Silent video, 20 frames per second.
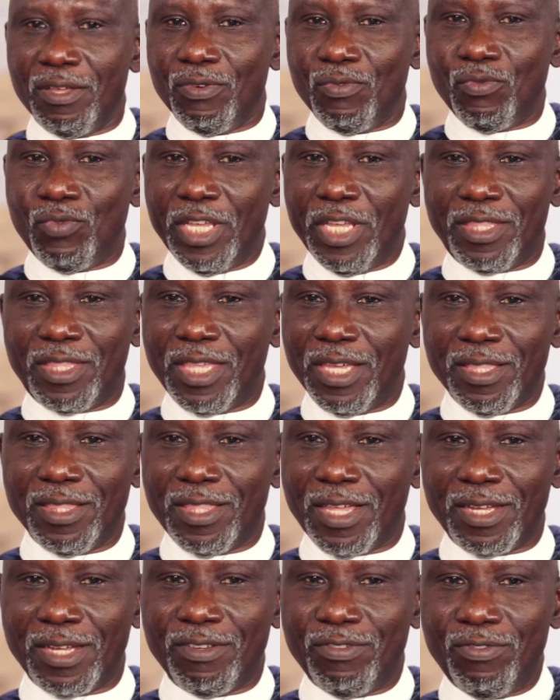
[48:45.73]
We think
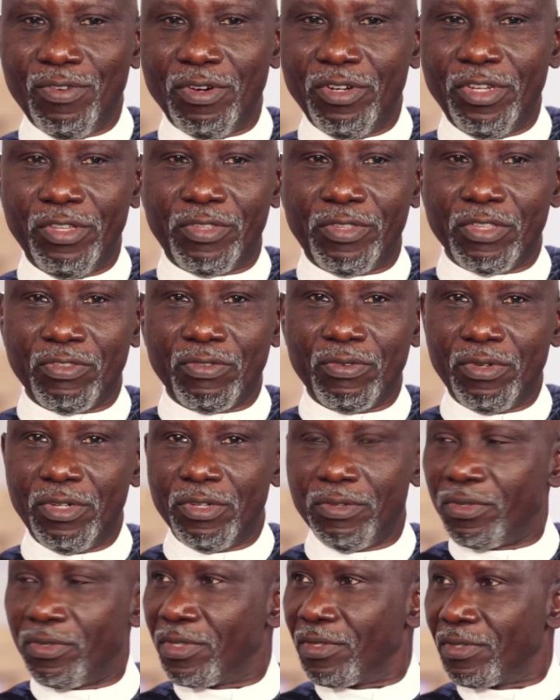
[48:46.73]
that no news is good
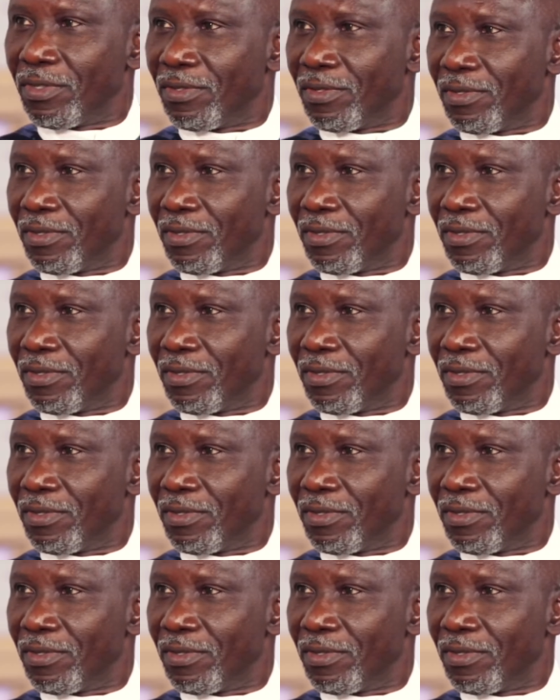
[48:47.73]
news.